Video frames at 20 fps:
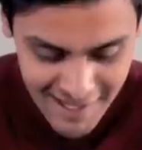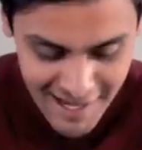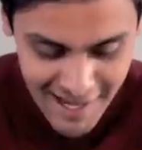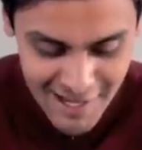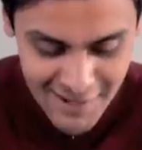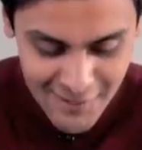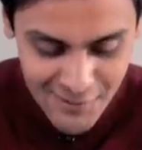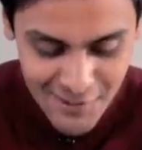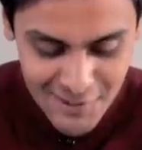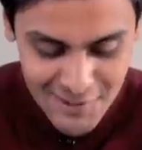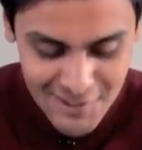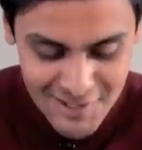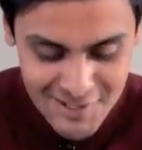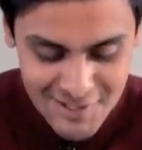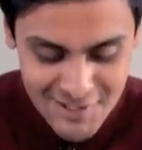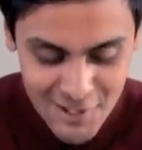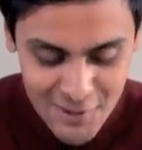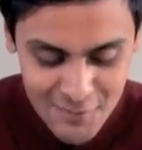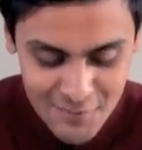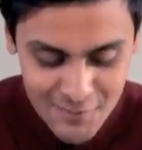high quality
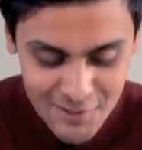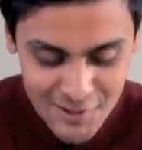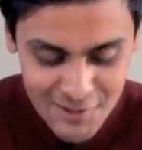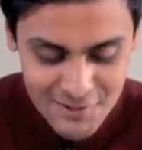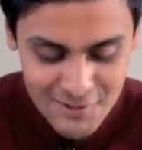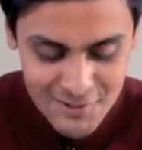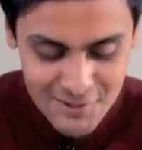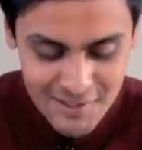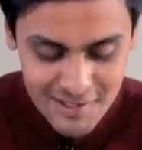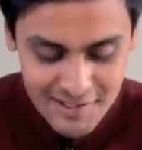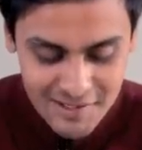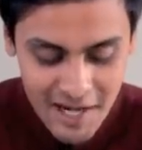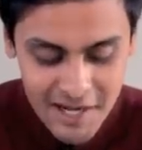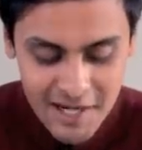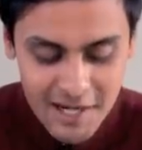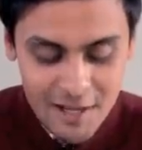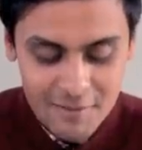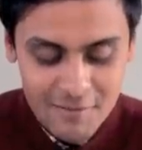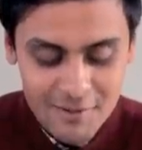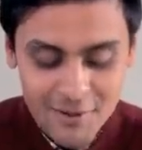sound brings you a
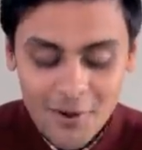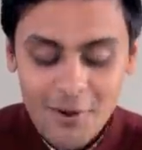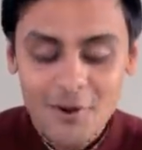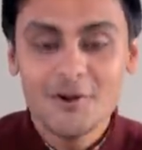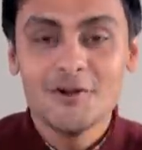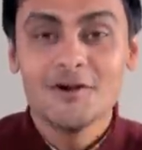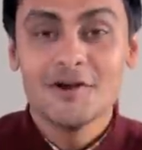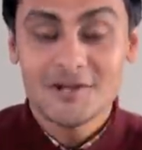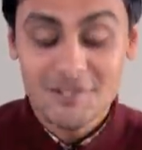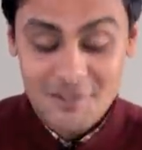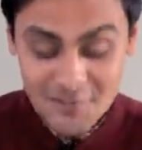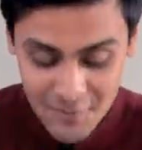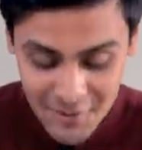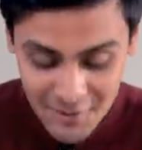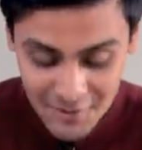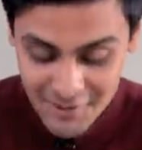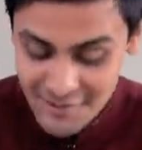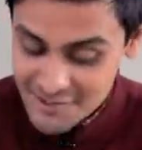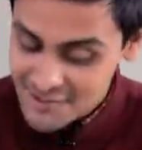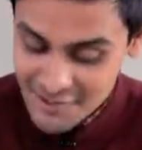dynamic audio
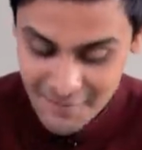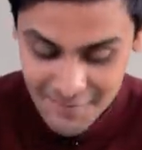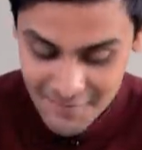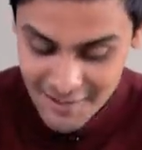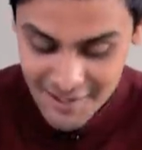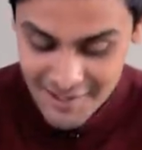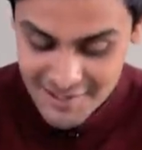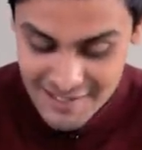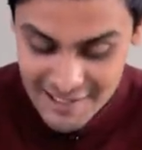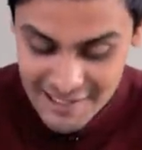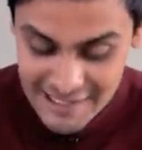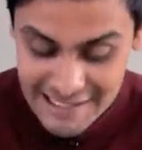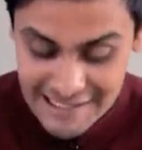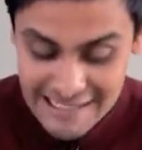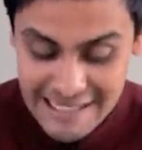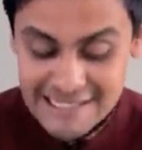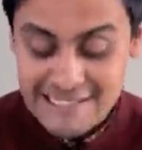experience amazing it